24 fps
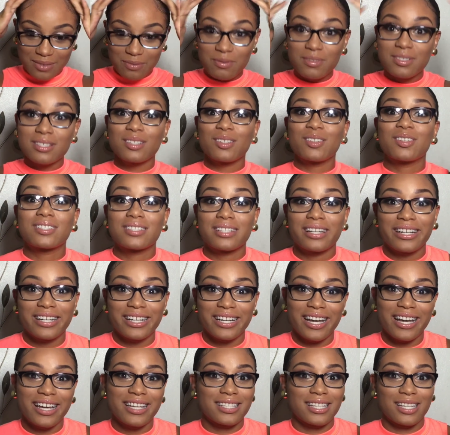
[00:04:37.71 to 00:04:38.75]
So sorry
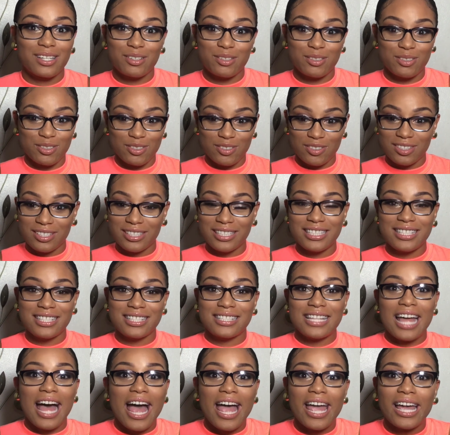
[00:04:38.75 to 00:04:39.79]
guys, I don't know this
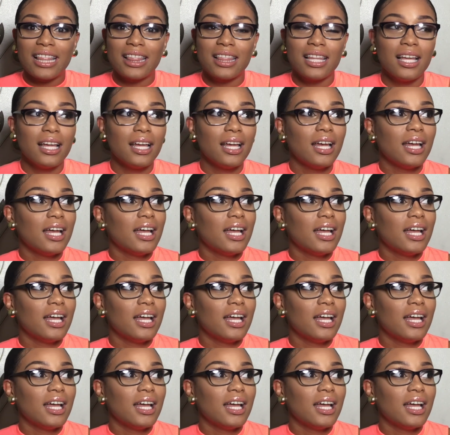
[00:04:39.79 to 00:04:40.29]
style.